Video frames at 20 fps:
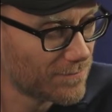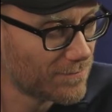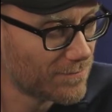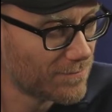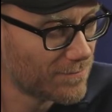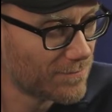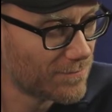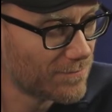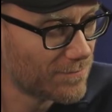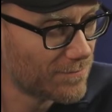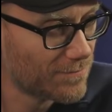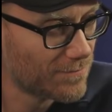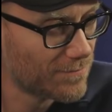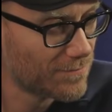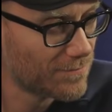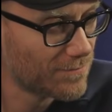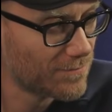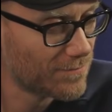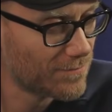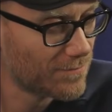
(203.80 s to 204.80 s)
bottles of
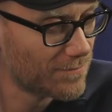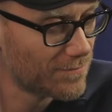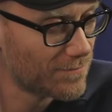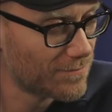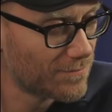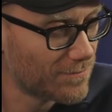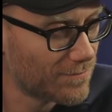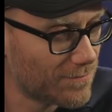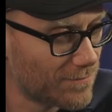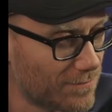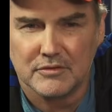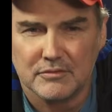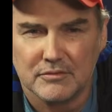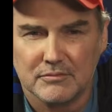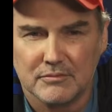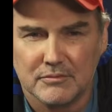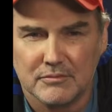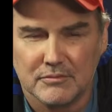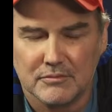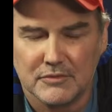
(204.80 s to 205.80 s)
Jack Daniels,
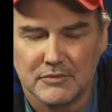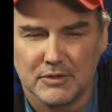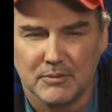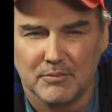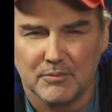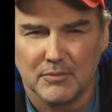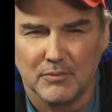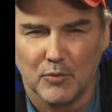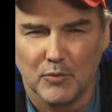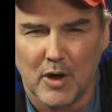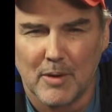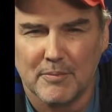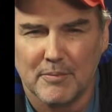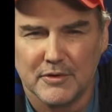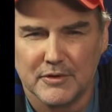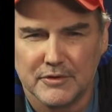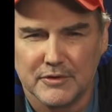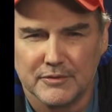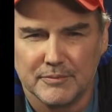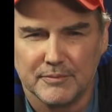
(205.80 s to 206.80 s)
some
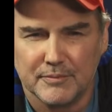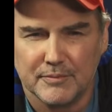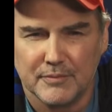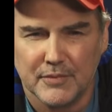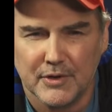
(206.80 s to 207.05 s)
weapons.